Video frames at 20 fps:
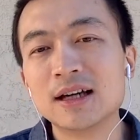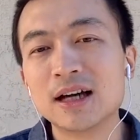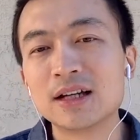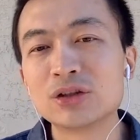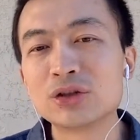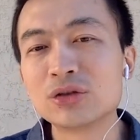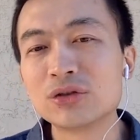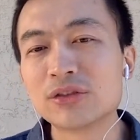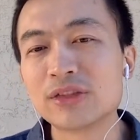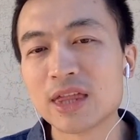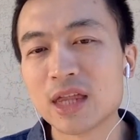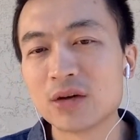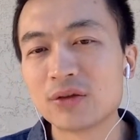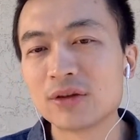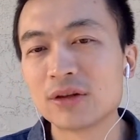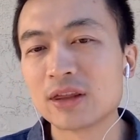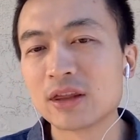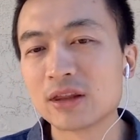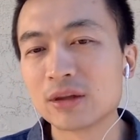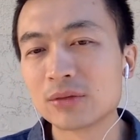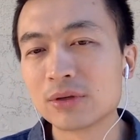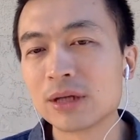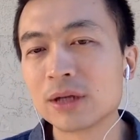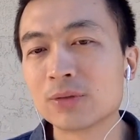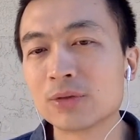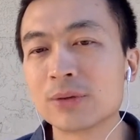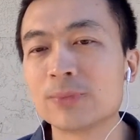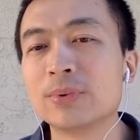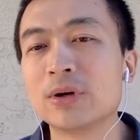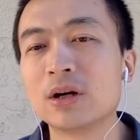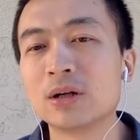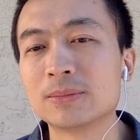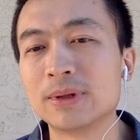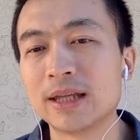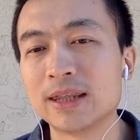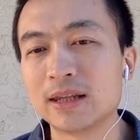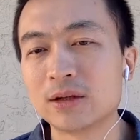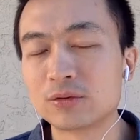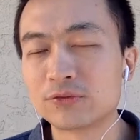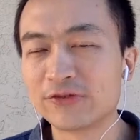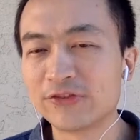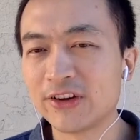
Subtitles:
A 2003 report by the